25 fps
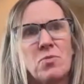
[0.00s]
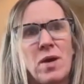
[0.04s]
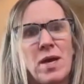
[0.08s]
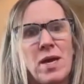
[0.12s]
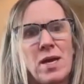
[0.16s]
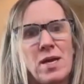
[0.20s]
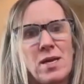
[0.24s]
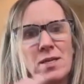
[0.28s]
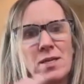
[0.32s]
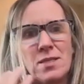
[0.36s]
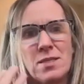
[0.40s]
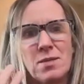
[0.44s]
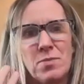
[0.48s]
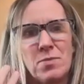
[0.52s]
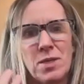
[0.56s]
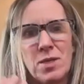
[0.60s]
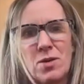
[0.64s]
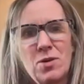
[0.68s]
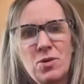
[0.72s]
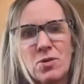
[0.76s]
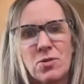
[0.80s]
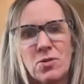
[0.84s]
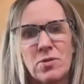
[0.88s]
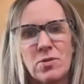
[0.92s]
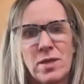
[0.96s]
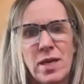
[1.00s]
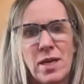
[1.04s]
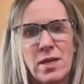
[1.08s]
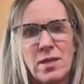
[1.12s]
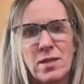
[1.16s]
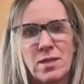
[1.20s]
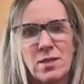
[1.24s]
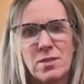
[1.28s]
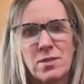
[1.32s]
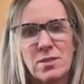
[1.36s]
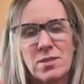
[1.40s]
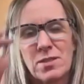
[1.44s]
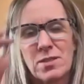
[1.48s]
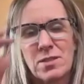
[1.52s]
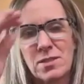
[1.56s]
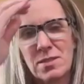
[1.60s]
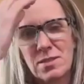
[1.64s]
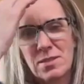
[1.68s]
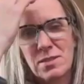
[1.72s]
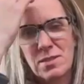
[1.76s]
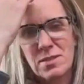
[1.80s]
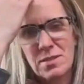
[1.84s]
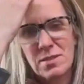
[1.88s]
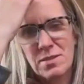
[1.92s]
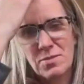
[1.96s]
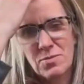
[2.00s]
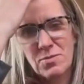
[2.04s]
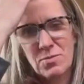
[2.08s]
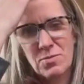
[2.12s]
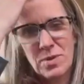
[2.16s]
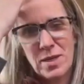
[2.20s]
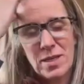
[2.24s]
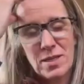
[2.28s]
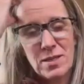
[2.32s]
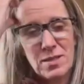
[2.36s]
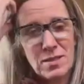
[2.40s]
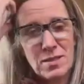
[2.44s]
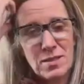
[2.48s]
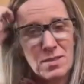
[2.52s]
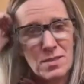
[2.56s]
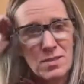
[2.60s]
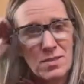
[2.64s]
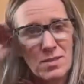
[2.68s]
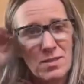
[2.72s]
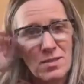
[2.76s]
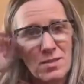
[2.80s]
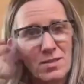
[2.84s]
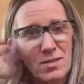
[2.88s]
way to be co-creators when,